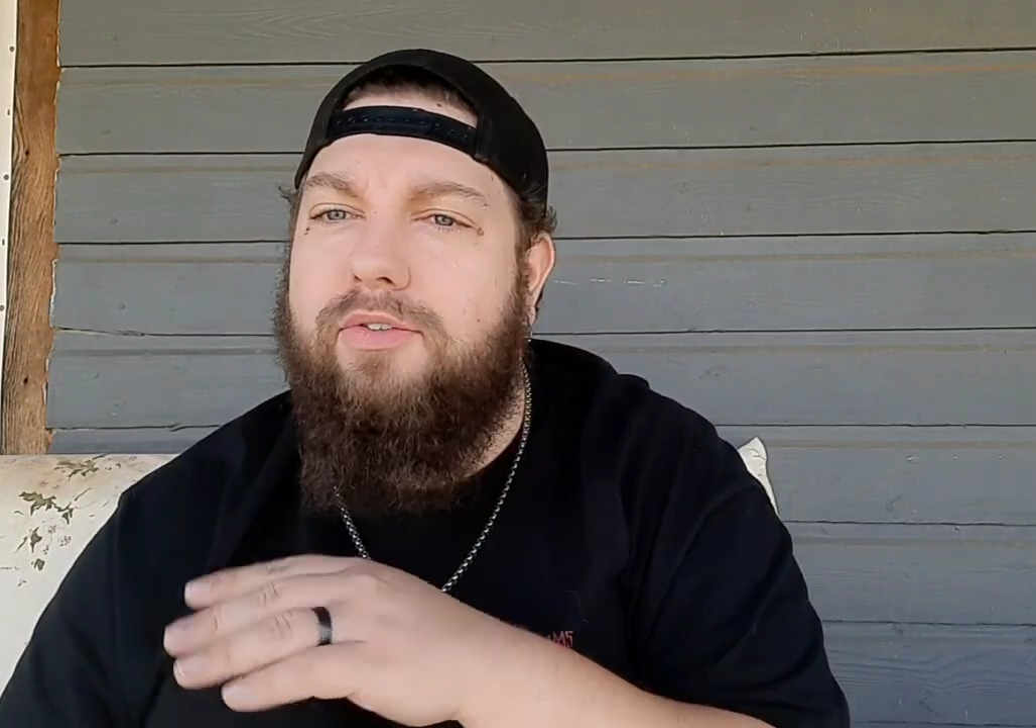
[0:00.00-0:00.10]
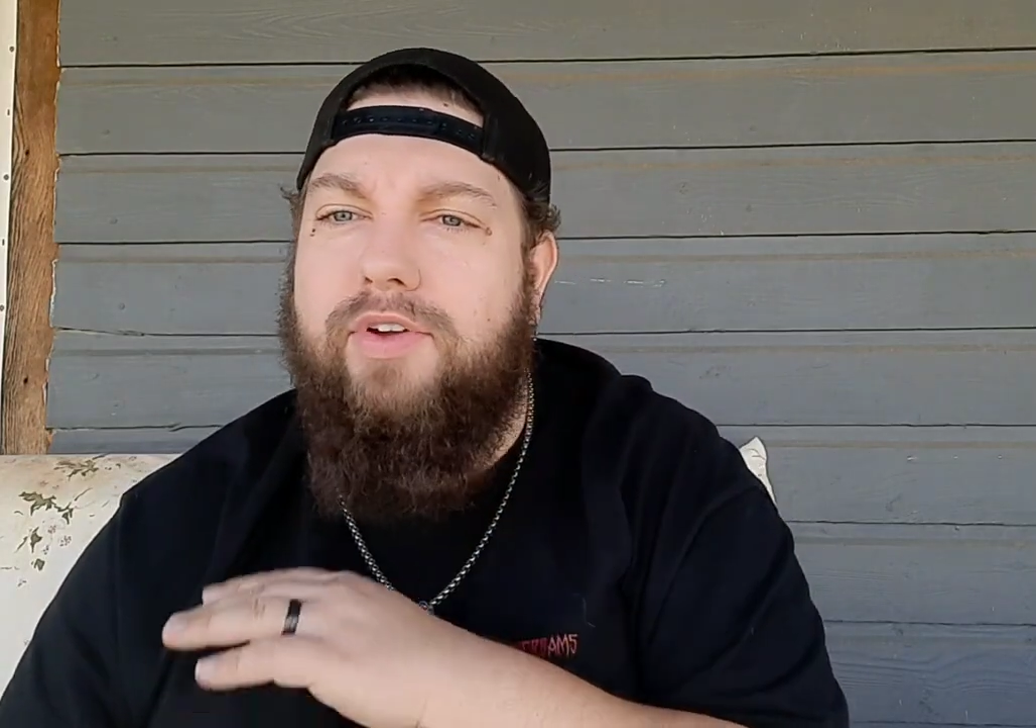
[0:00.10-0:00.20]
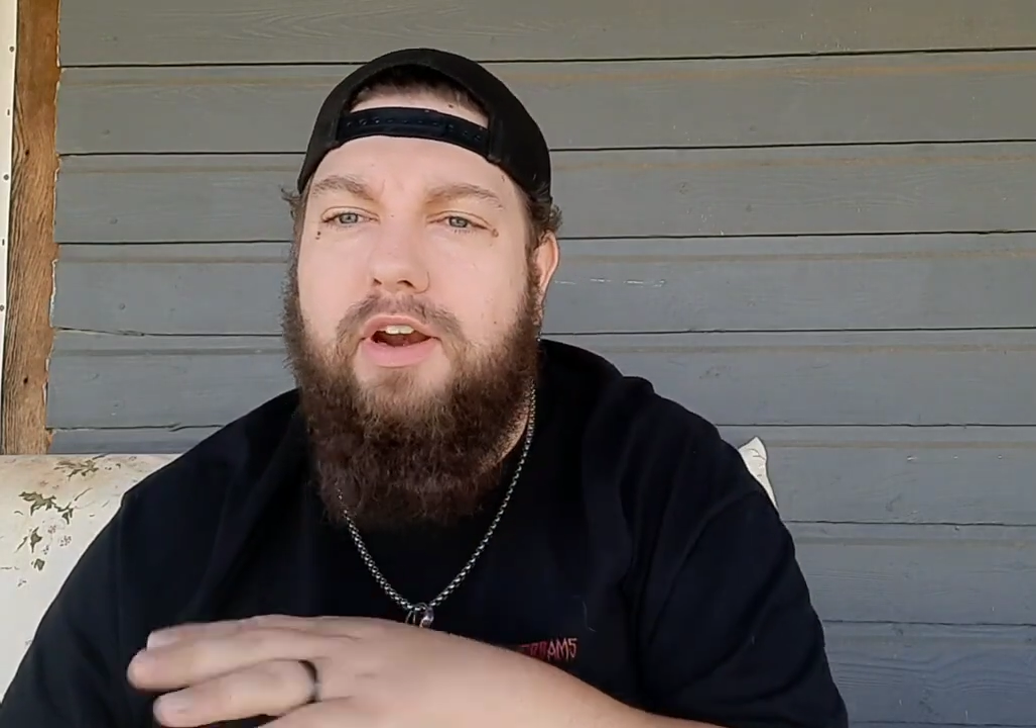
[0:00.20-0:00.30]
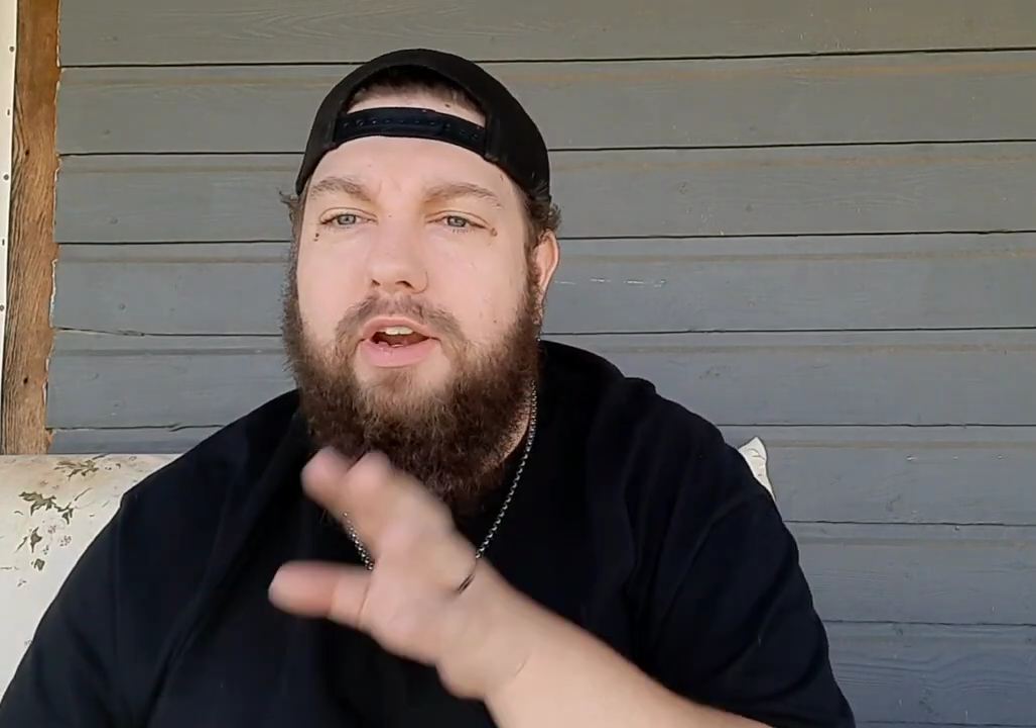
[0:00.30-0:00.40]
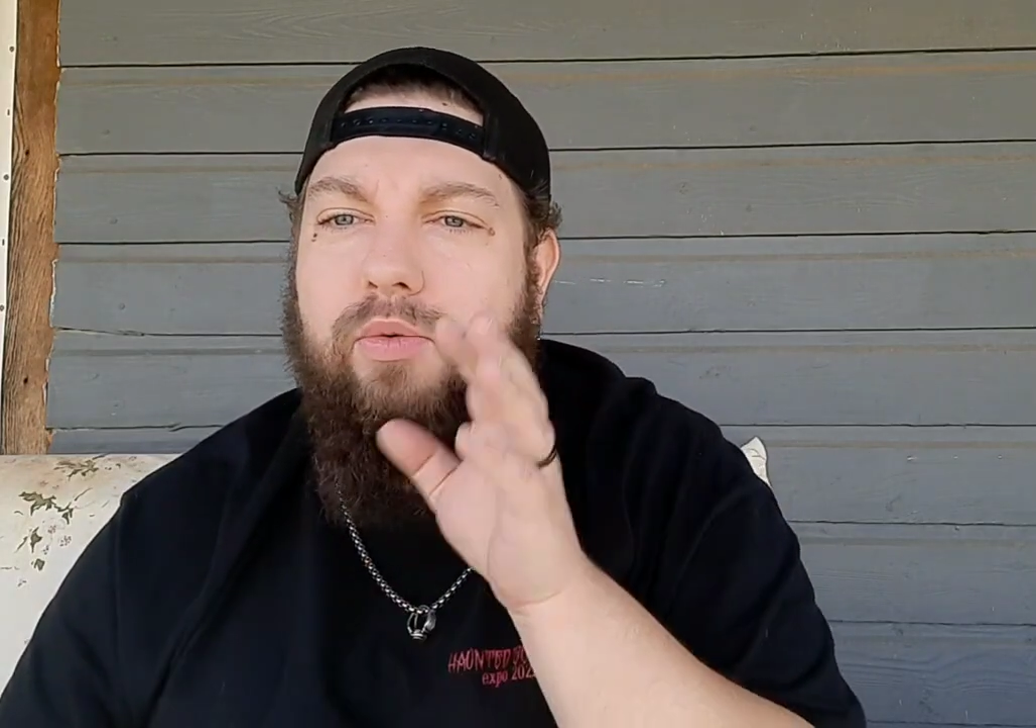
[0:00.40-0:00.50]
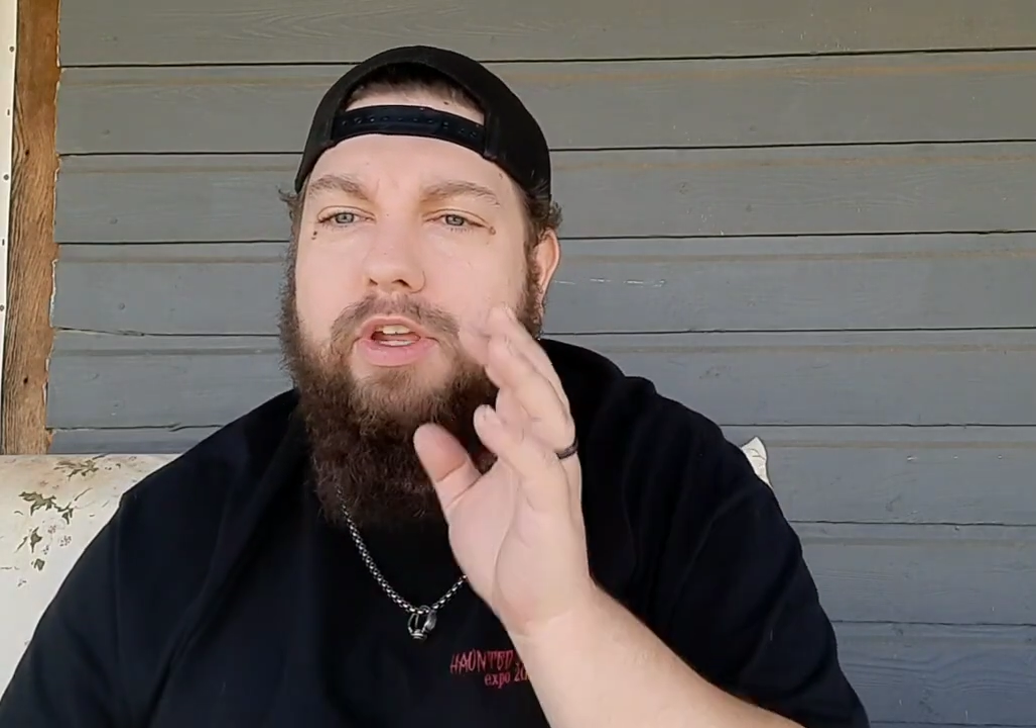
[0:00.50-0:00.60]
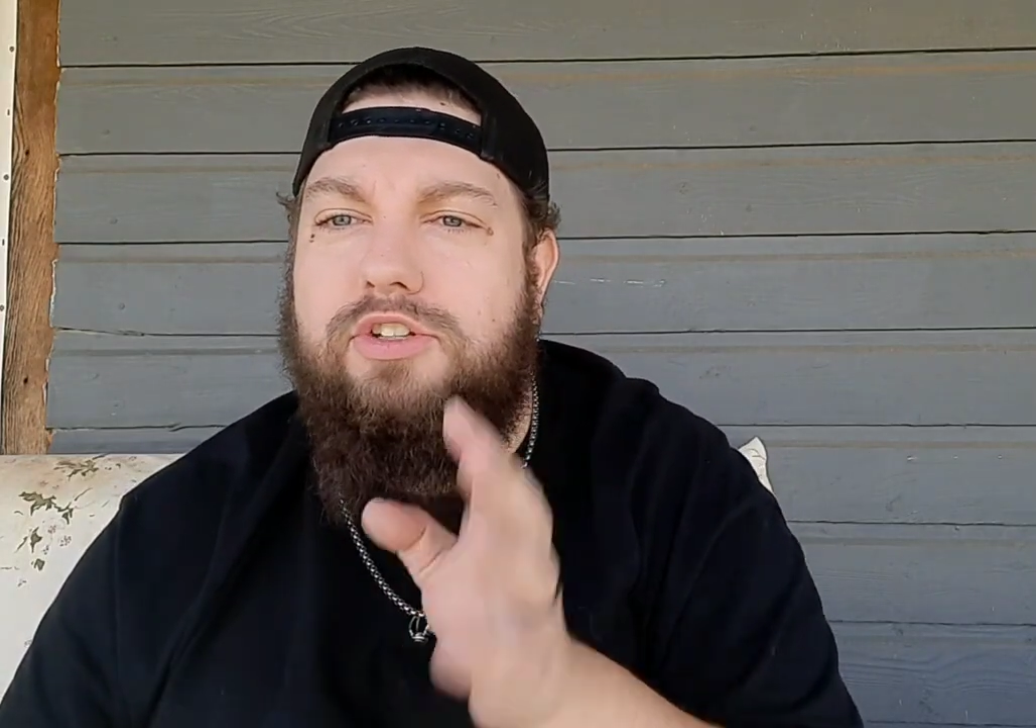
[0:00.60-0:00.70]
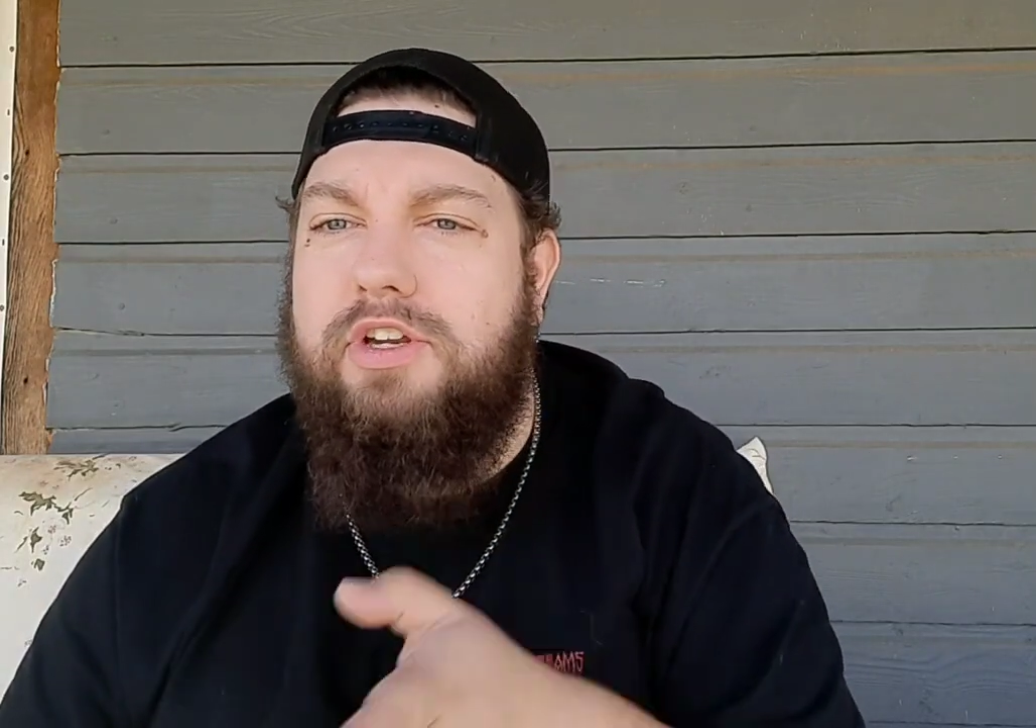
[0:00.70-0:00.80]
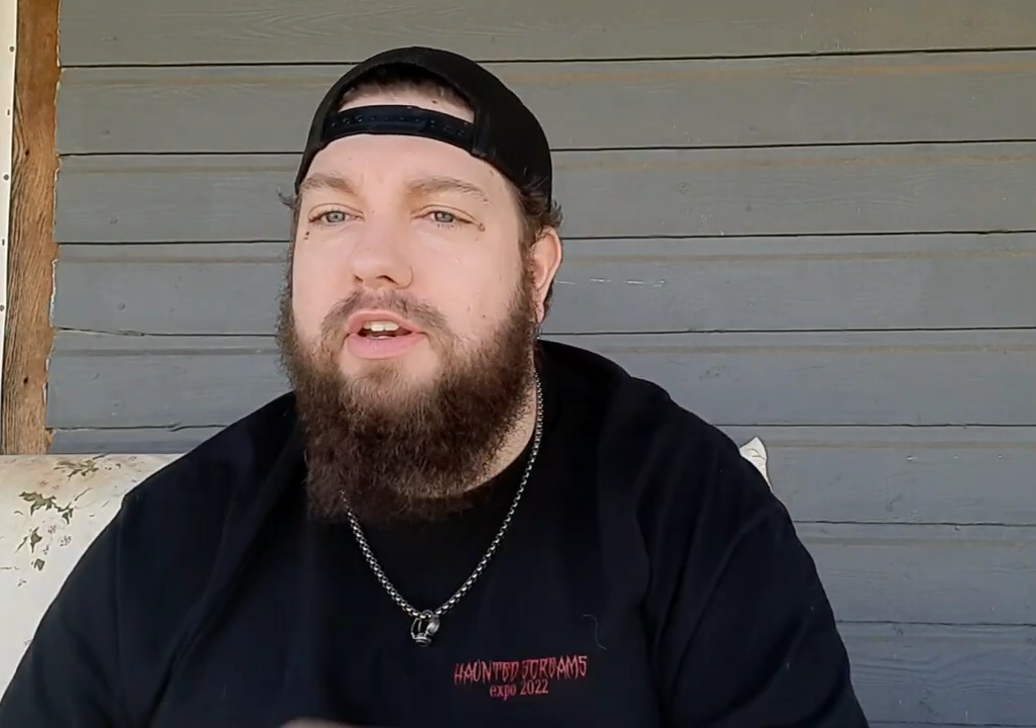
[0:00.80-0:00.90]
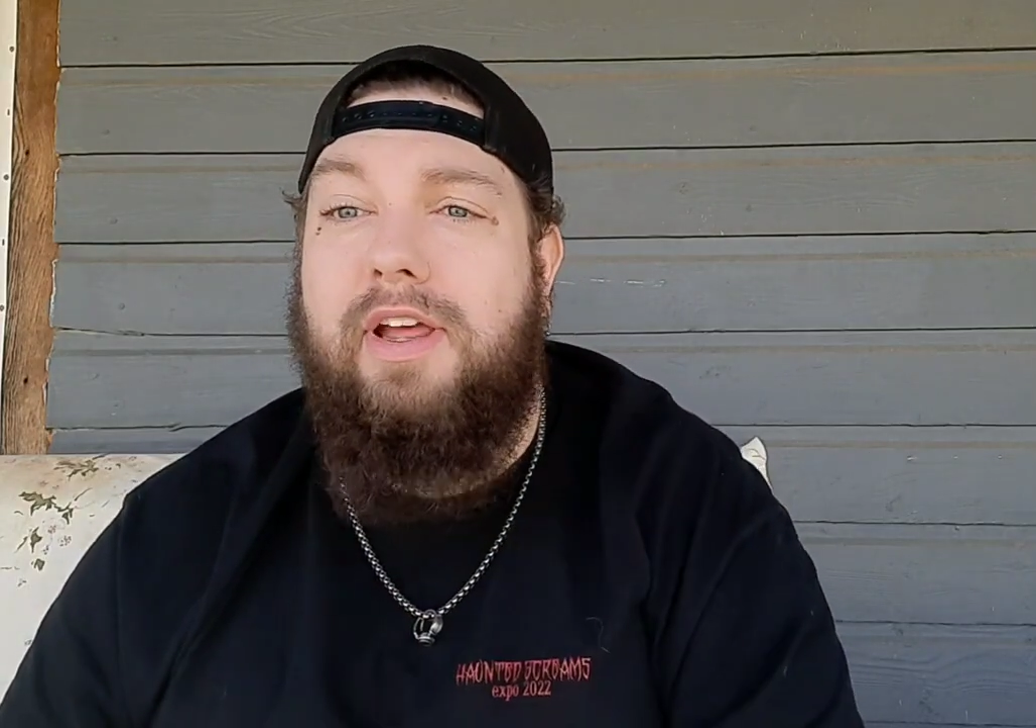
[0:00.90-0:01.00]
a very weak chin.